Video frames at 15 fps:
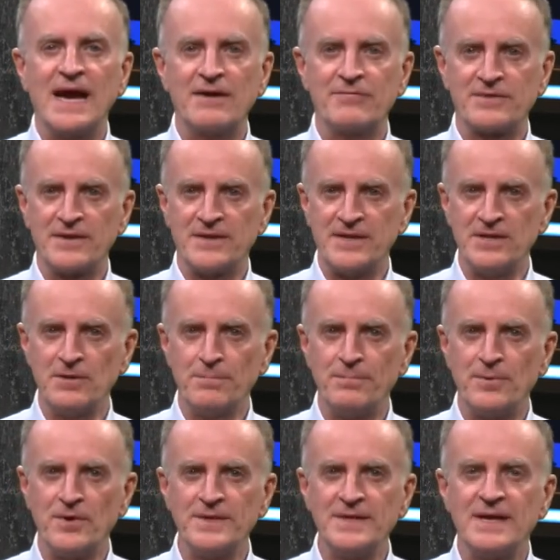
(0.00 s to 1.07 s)
After the yield
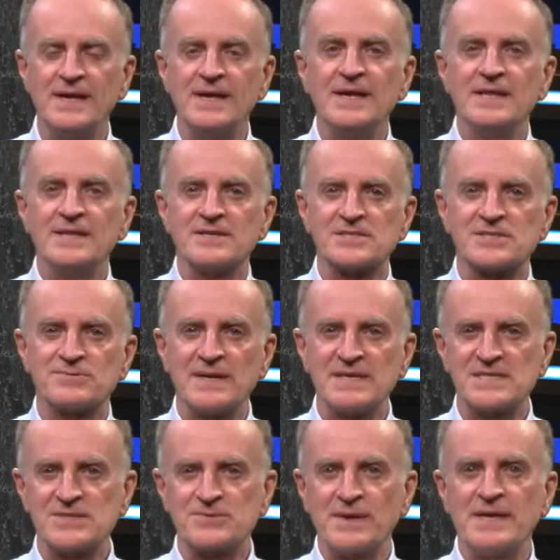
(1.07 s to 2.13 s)
point, the
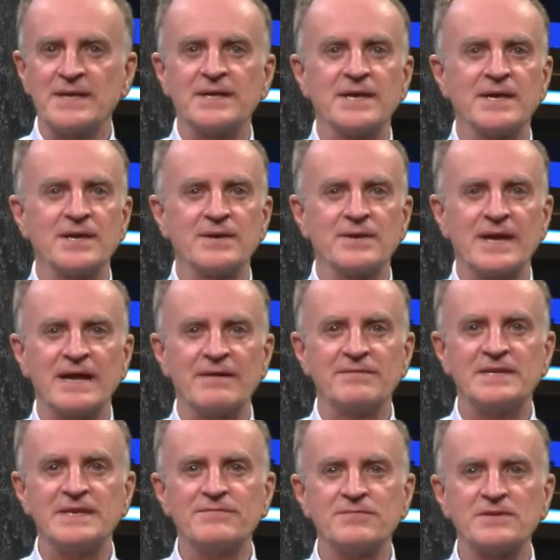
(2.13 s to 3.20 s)
stress strain can
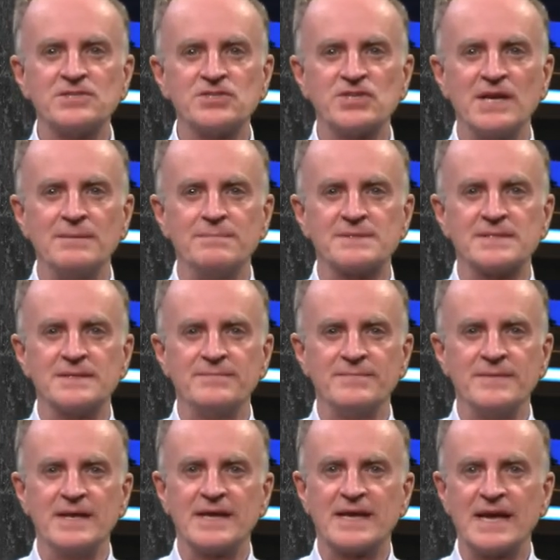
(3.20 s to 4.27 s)
have different shapes.
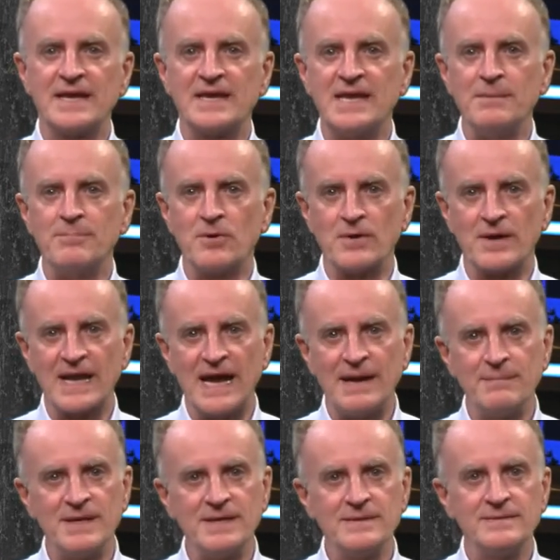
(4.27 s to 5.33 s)
It can keep on
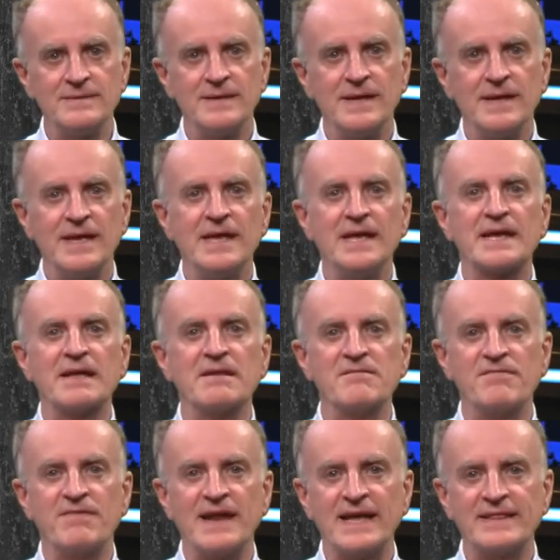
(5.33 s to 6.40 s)
climbing, it can
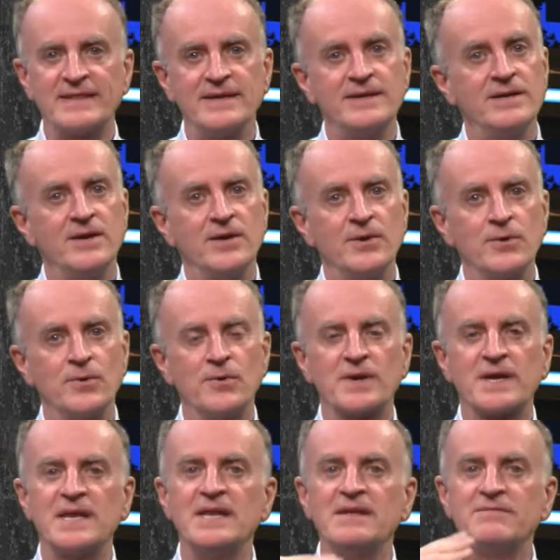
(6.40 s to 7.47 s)
flatten, or
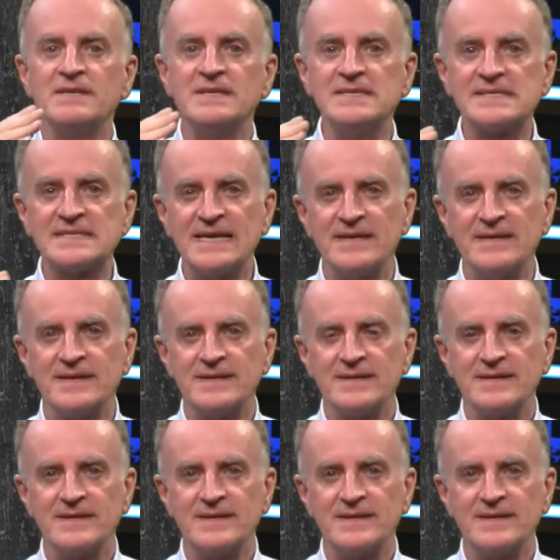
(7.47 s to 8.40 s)
it can even descend.